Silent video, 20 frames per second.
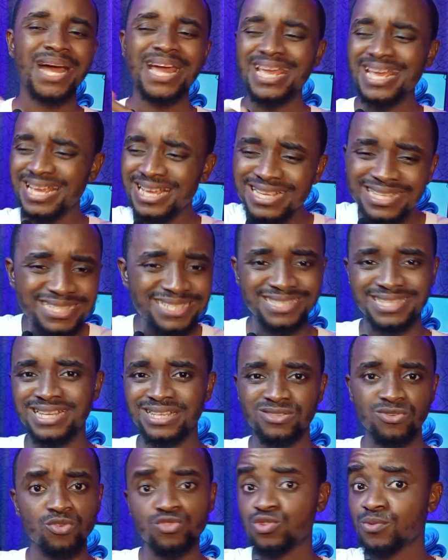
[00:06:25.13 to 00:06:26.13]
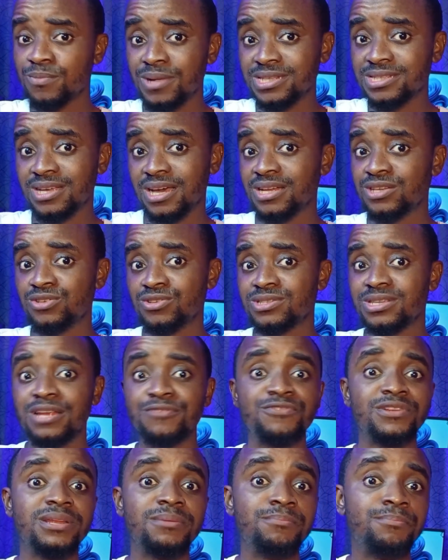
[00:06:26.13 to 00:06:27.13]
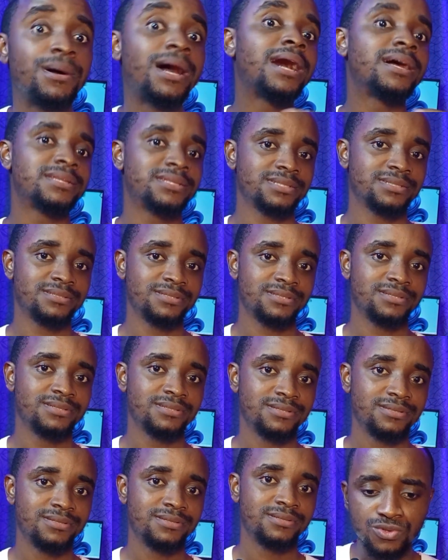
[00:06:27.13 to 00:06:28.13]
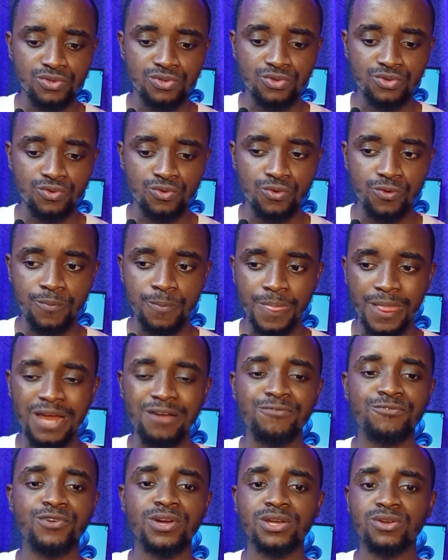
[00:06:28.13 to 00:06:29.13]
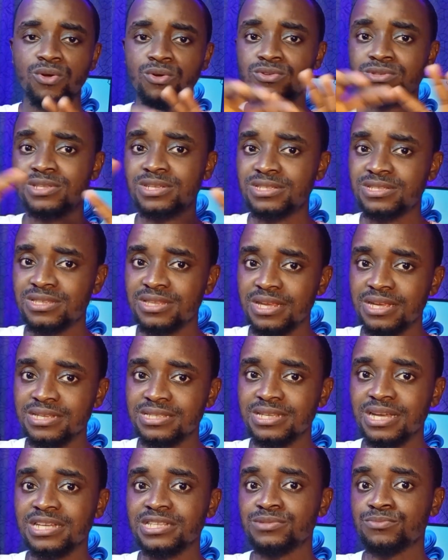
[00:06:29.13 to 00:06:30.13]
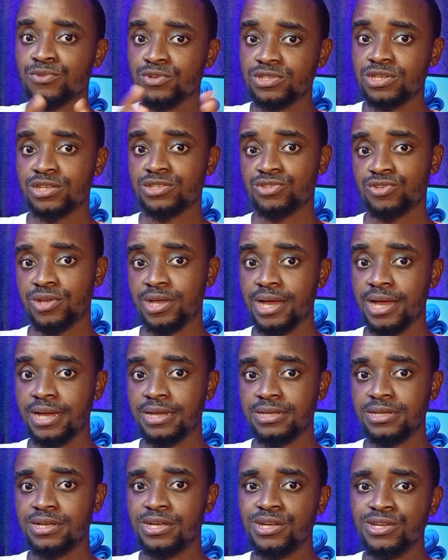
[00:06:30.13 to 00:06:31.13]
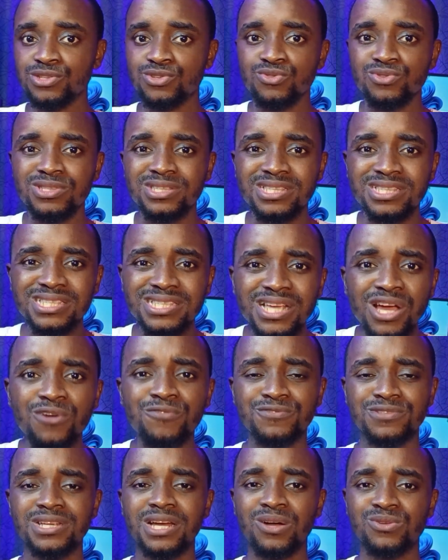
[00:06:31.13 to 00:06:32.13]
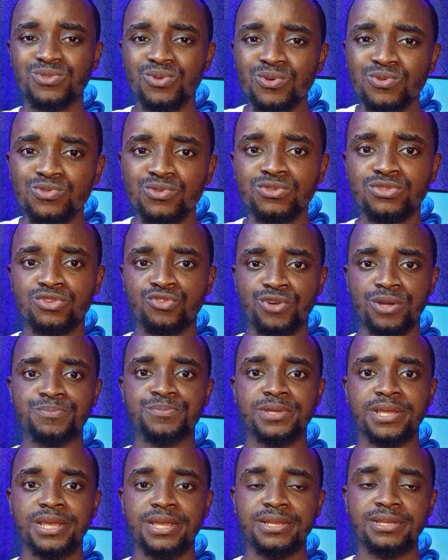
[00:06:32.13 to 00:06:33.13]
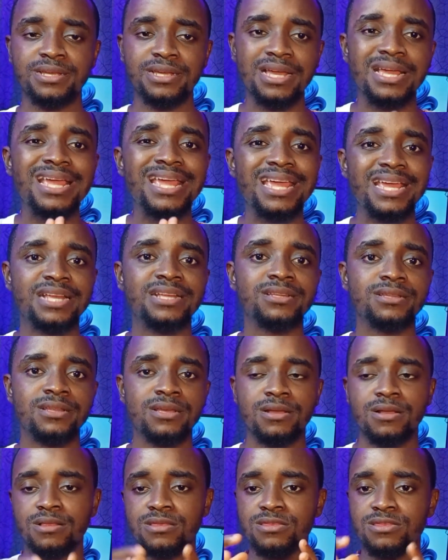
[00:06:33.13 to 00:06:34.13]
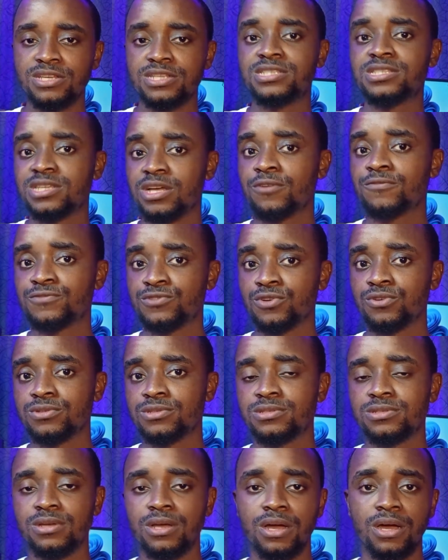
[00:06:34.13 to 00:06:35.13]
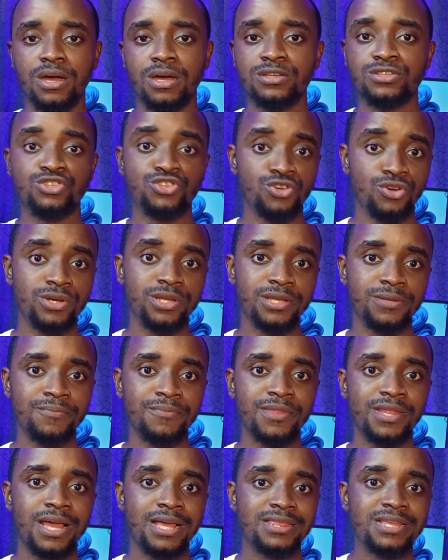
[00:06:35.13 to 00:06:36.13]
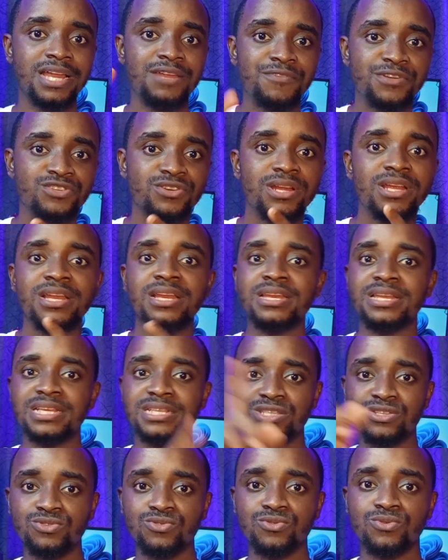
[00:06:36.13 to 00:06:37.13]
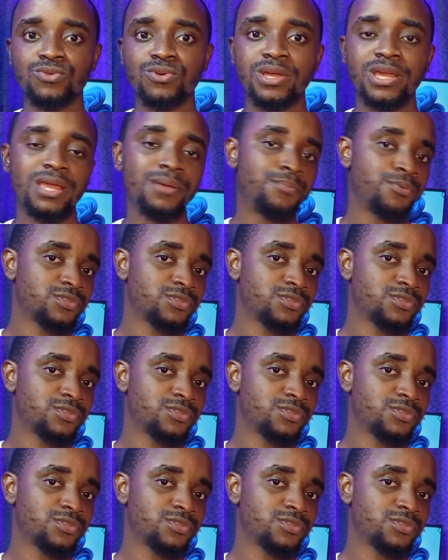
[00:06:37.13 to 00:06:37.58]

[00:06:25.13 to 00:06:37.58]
by instinct, automatically you start feeling bad. You want to avoid all these things as much as you can. So self-doubt also crept in this self-thought journey, and that eventually leads to